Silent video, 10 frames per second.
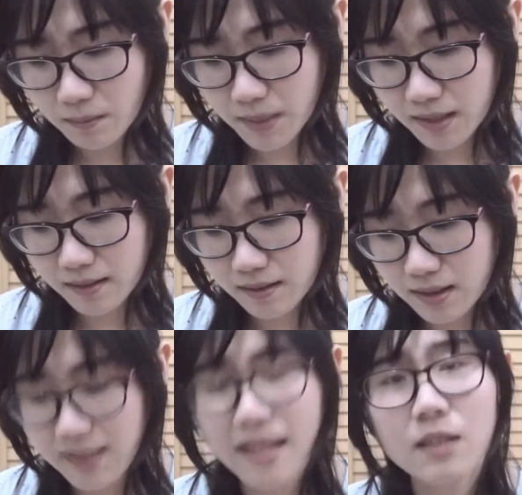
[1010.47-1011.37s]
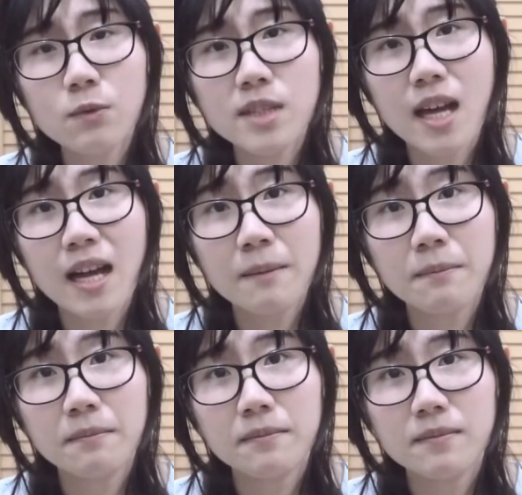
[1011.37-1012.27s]
but second
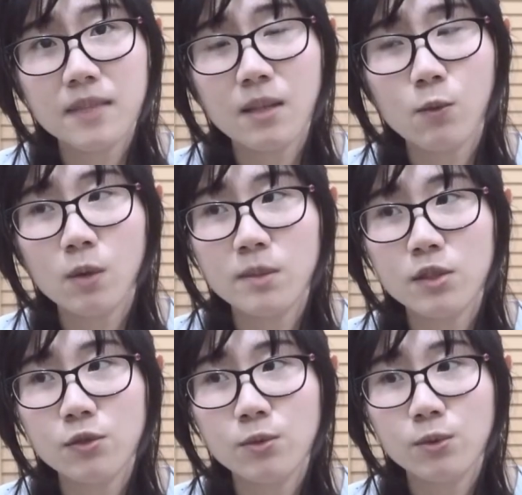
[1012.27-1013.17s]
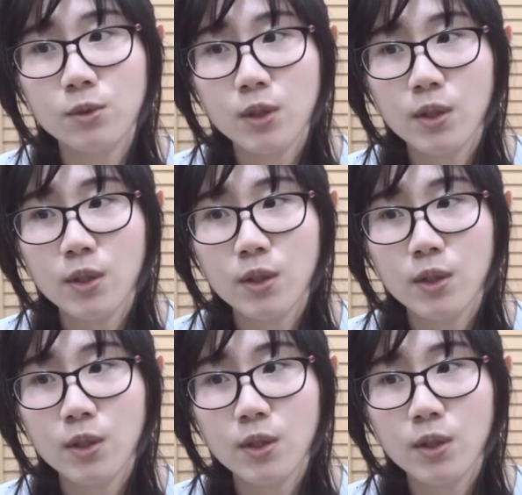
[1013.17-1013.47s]
time they want me to